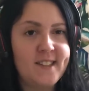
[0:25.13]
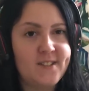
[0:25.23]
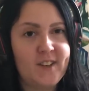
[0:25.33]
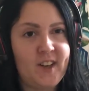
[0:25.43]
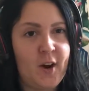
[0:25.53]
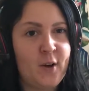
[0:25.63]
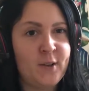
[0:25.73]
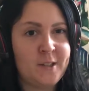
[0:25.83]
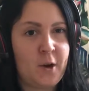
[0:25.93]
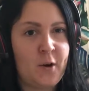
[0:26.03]
This
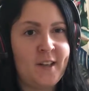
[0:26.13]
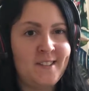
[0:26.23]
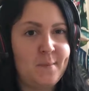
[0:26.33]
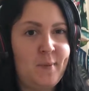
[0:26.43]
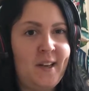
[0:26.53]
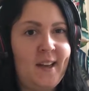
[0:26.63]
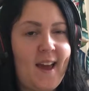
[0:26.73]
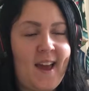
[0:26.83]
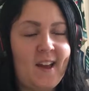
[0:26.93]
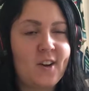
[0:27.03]
video is going to
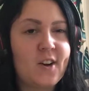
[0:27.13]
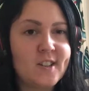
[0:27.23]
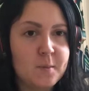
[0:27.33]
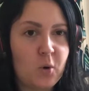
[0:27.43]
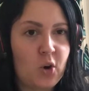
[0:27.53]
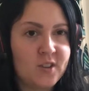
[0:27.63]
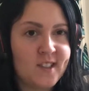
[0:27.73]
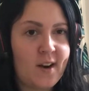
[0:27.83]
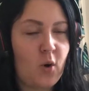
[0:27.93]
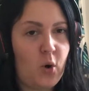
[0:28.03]
be a custom
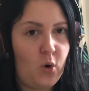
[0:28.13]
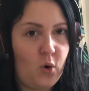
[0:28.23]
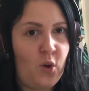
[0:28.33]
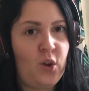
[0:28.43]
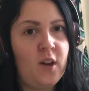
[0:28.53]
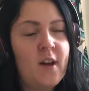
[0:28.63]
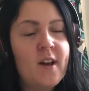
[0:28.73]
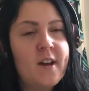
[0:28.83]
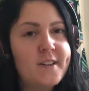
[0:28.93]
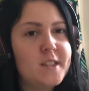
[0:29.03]
content
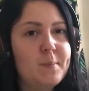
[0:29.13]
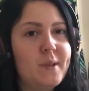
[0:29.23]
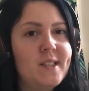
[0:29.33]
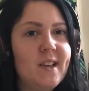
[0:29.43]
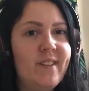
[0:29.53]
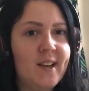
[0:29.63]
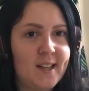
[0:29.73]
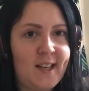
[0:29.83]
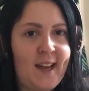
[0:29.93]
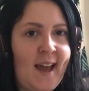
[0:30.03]
haul,
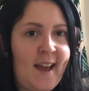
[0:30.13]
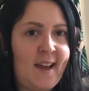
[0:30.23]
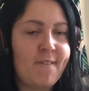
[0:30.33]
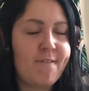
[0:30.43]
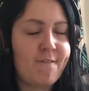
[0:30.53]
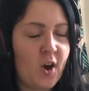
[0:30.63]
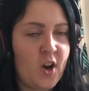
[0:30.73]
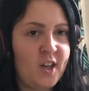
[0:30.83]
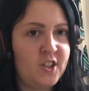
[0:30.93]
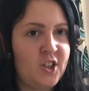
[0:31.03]
specifically a
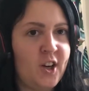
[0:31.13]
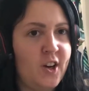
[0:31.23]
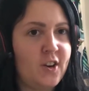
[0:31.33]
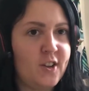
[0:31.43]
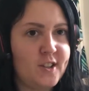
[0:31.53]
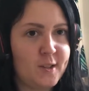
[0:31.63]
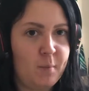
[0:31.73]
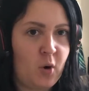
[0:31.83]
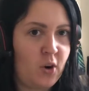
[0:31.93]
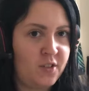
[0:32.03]
furniture
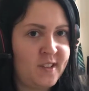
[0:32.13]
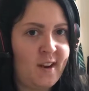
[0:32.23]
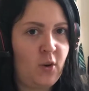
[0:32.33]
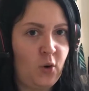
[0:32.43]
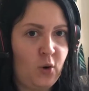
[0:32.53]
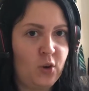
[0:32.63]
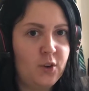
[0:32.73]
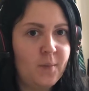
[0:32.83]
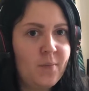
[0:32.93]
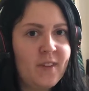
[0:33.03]
custom content
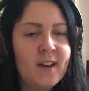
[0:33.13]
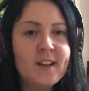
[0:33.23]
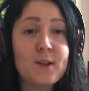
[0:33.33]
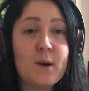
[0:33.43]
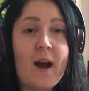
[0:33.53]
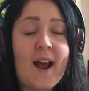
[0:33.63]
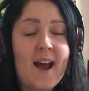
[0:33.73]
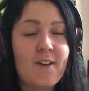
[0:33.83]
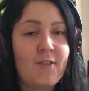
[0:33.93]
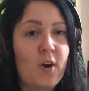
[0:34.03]
haul
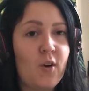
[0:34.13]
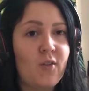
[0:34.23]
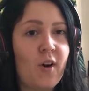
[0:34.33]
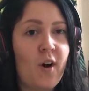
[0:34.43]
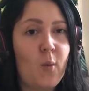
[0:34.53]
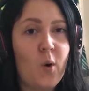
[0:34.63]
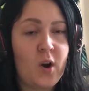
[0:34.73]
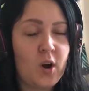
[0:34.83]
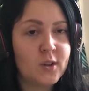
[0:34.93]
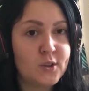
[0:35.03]
so I have
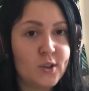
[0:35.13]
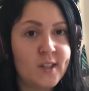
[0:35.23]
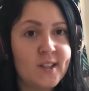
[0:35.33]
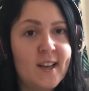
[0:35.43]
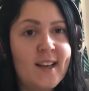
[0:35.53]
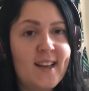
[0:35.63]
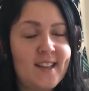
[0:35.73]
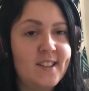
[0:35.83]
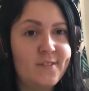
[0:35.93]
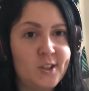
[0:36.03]
over 100
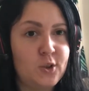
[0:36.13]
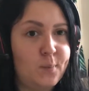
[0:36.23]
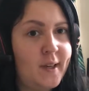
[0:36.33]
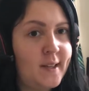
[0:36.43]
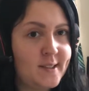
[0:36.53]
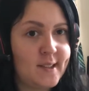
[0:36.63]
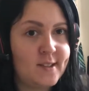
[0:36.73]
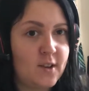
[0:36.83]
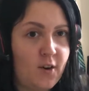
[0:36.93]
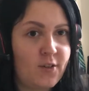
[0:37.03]
individual
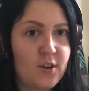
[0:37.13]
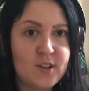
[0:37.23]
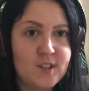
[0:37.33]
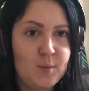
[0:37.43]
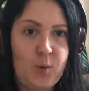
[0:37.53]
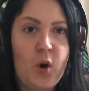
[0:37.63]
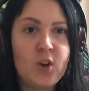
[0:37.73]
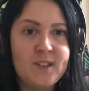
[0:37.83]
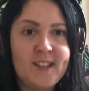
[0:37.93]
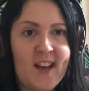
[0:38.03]
pieces of
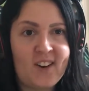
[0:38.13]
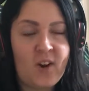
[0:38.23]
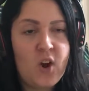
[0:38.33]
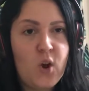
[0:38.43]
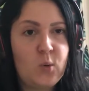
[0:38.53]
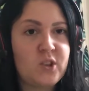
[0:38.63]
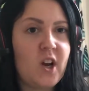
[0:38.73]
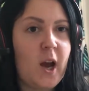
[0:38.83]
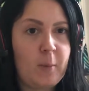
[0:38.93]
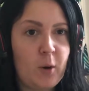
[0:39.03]
custom content
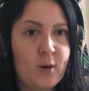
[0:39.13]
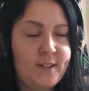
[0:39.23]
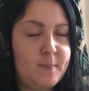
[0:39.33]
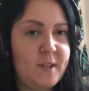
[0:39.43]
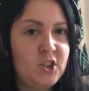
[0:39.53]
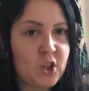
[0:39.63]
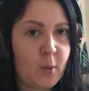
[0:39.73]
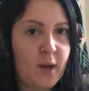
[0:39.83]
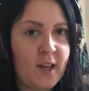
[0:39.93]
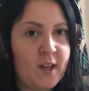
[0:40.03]
which I'm going to
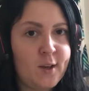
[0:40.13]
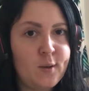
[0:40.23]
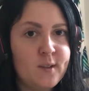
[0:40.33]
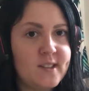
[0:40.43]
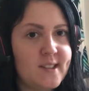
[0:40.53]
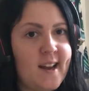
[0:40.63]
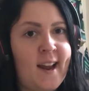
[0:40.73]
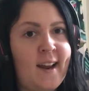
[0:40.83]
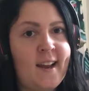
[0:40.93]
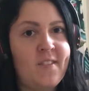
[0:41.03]
be showing you
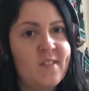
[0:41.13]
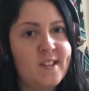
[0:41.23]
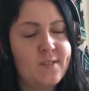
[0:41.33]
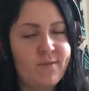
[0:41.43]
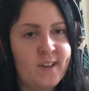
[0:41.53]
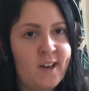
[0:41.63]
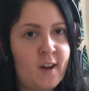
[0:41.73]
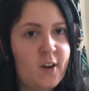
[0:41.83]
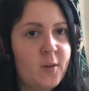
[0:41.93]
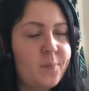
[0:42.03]
today in this
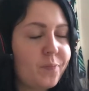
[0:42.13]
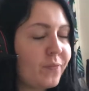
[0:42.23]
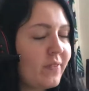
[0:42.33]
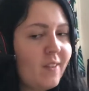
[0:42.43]
video.